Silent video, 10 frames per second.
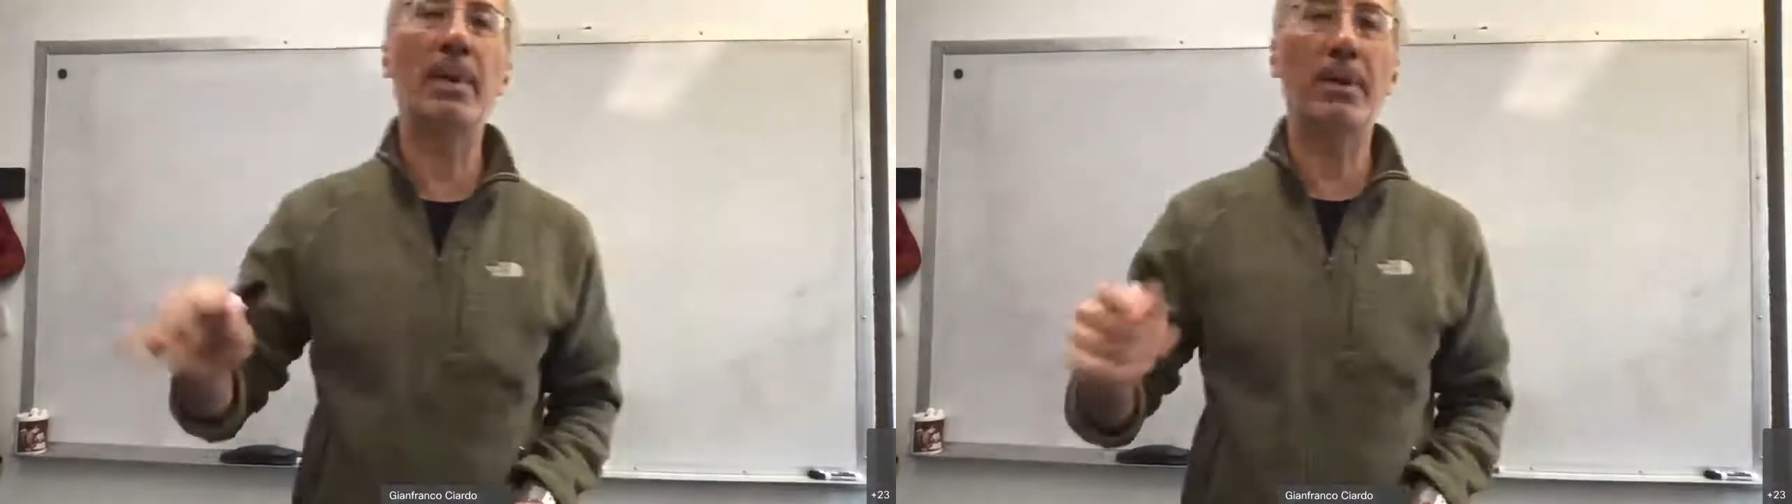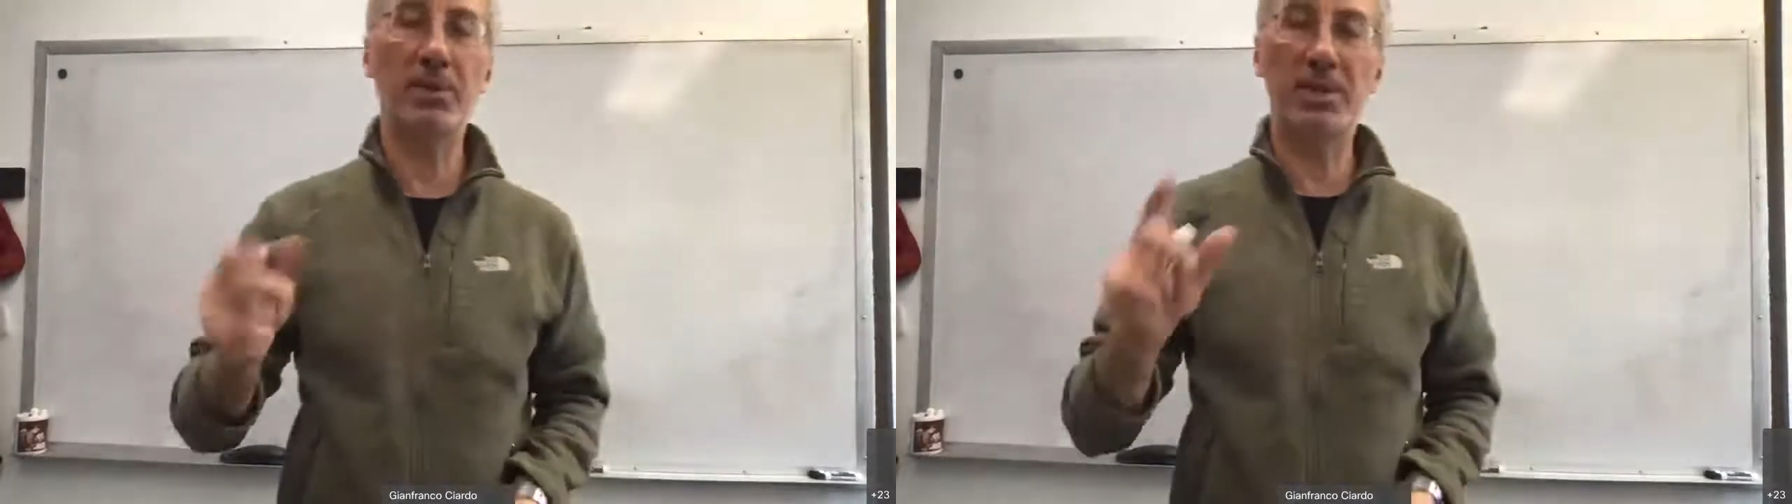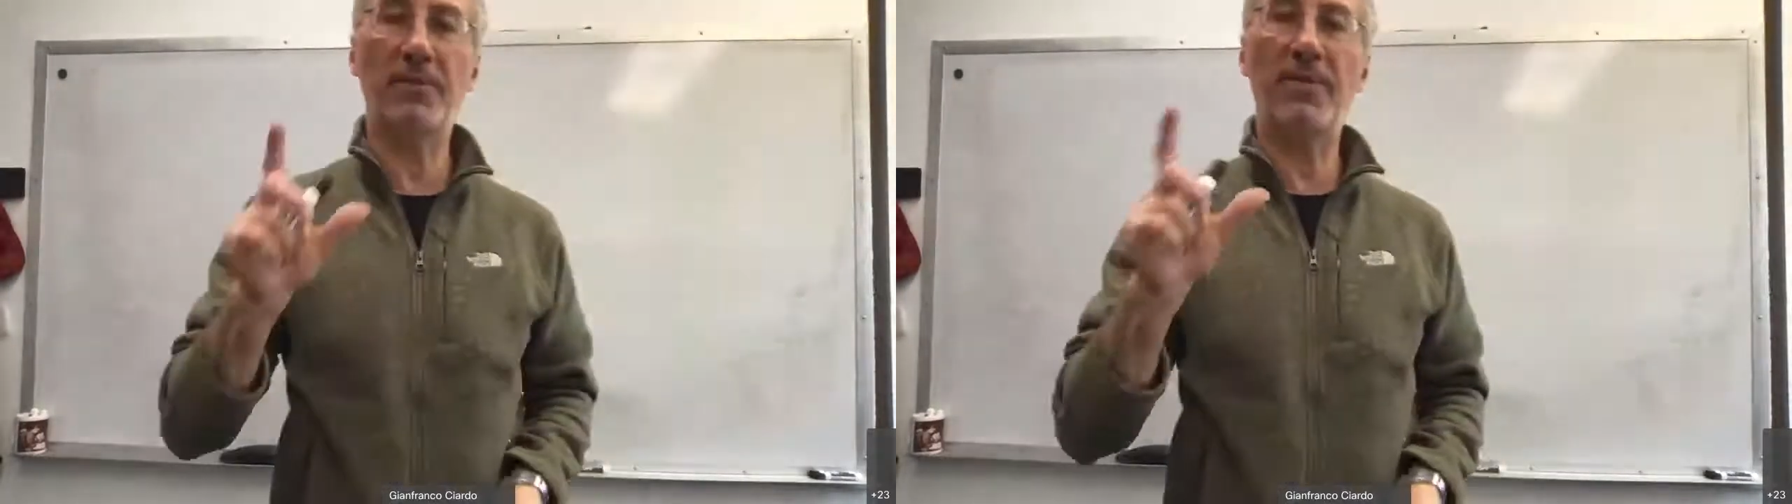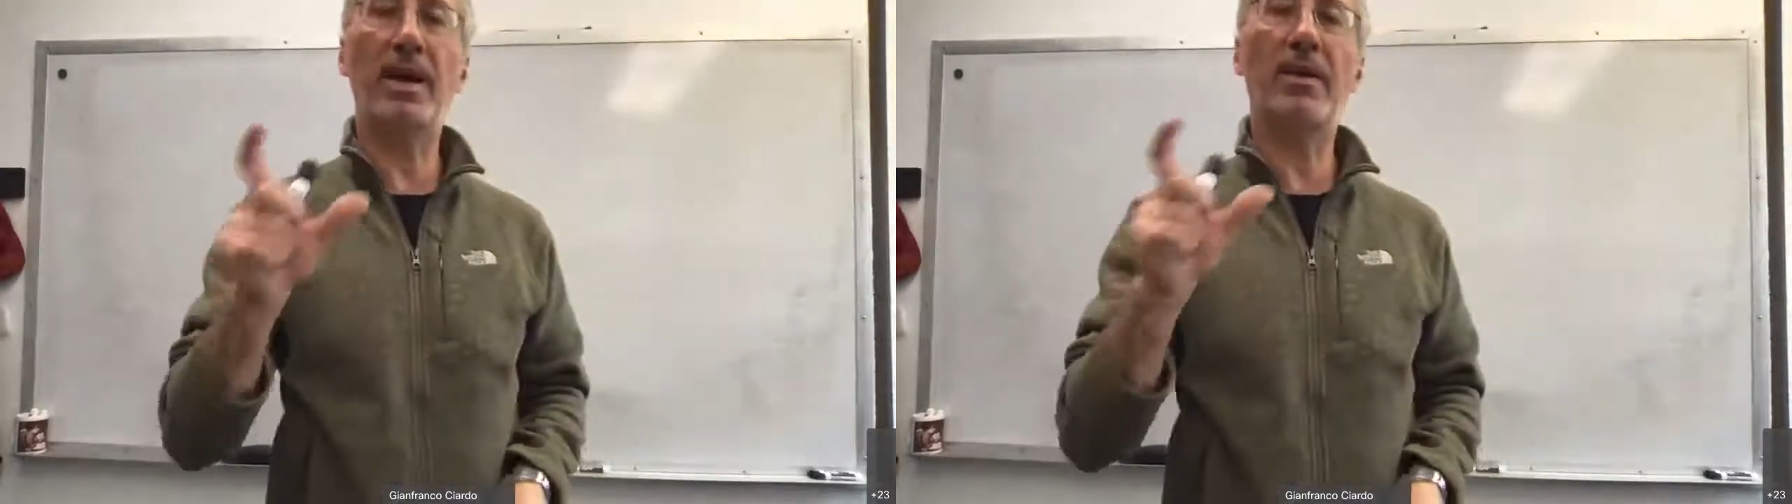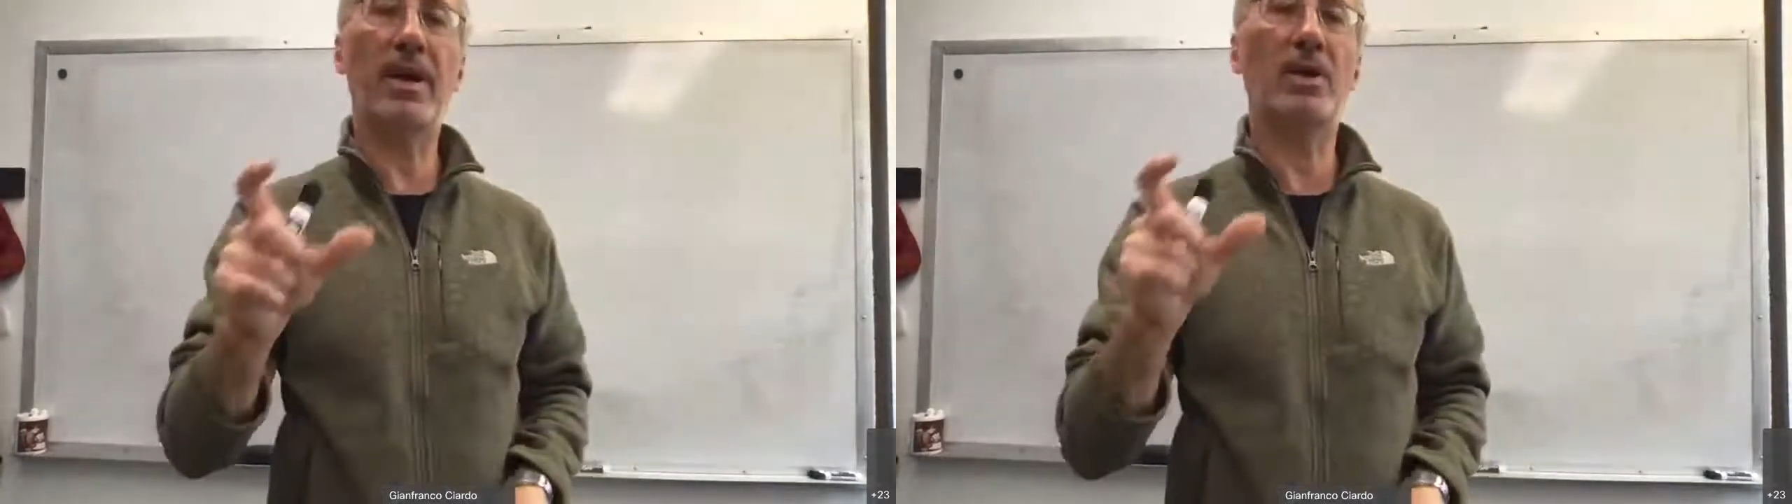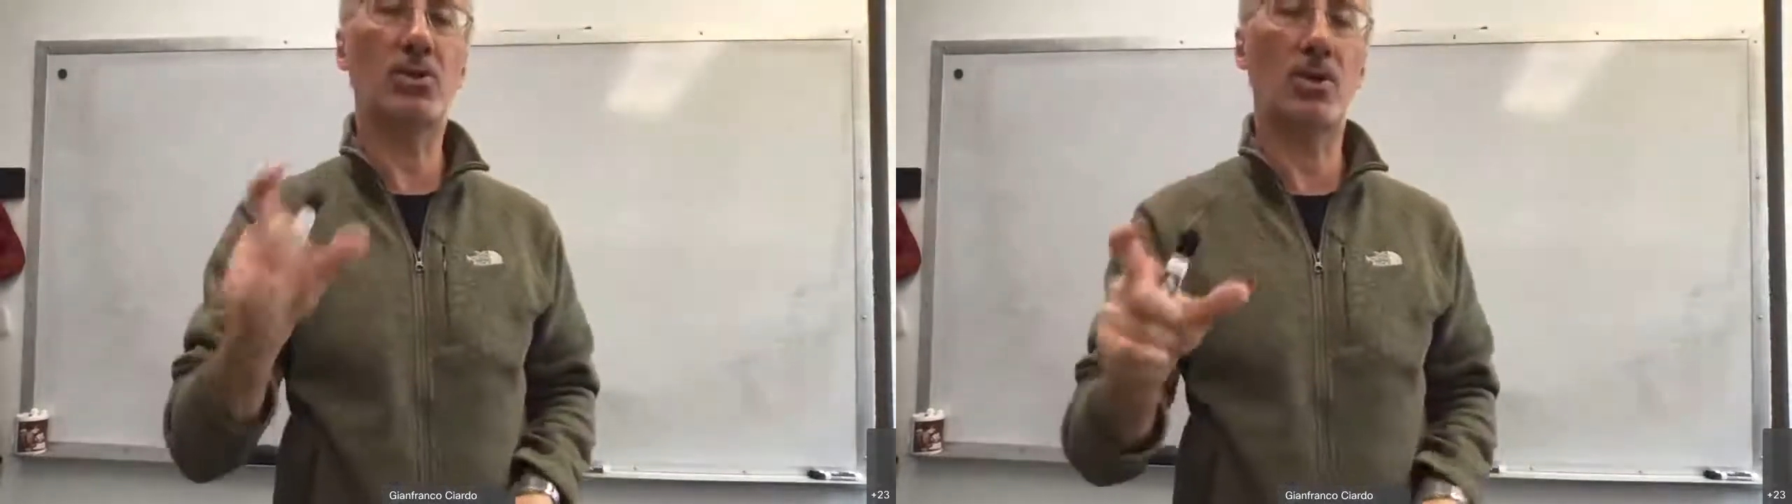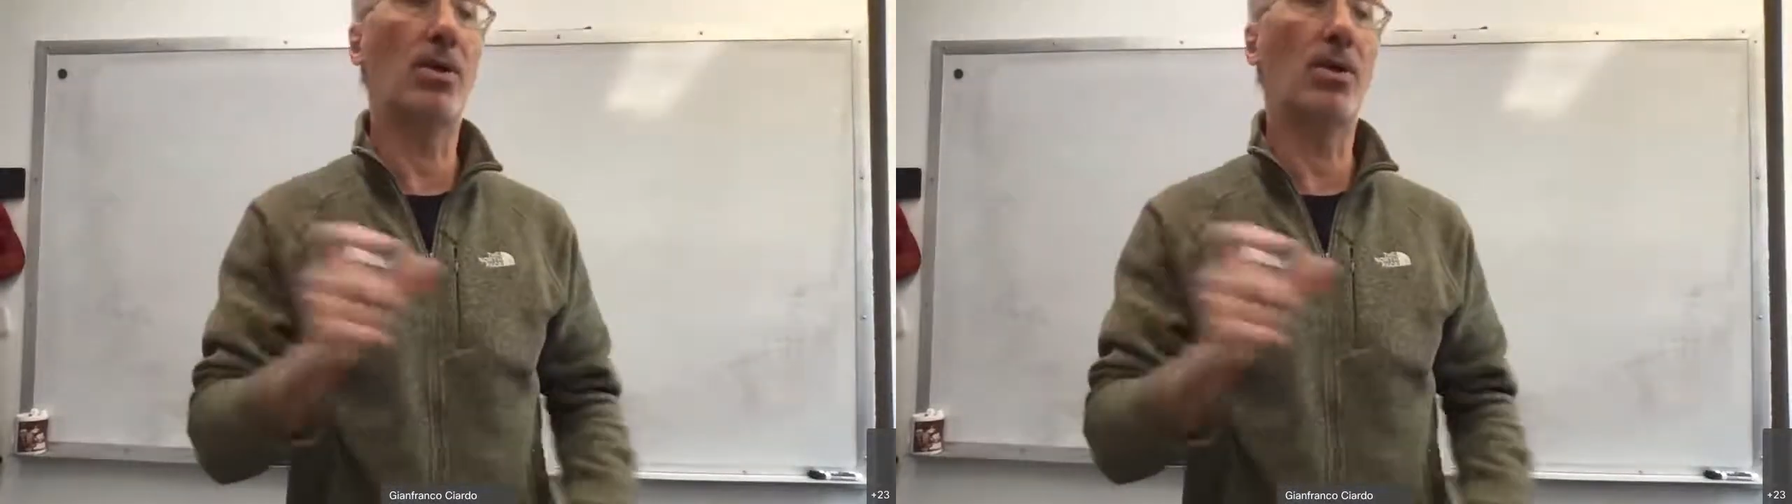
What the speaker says: which is a very, very strong